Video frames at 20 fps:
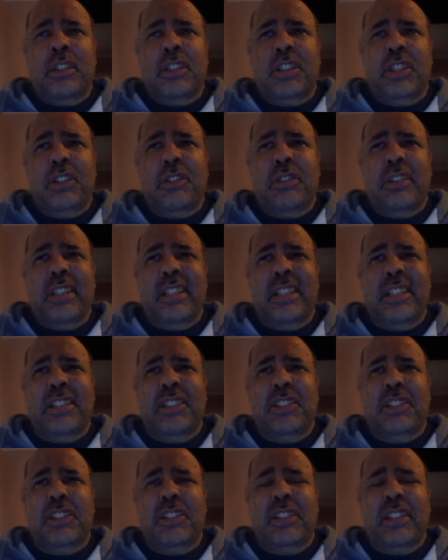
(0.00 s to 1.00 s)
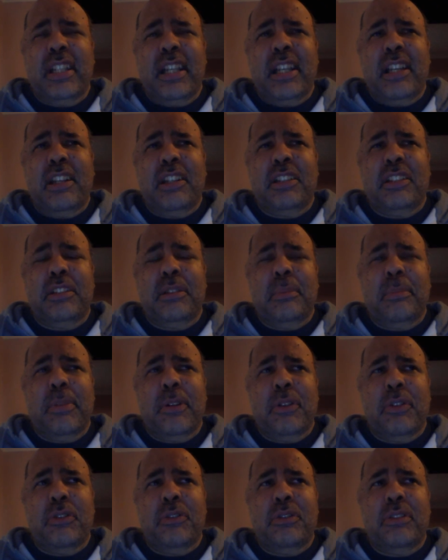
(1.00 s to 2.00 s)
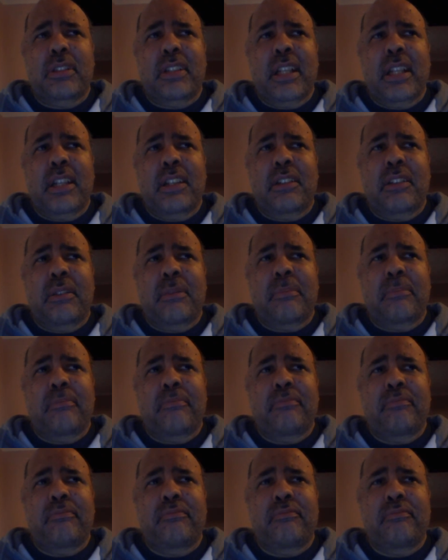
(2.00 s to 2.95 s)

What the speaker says: So this is just saying, I suppose, that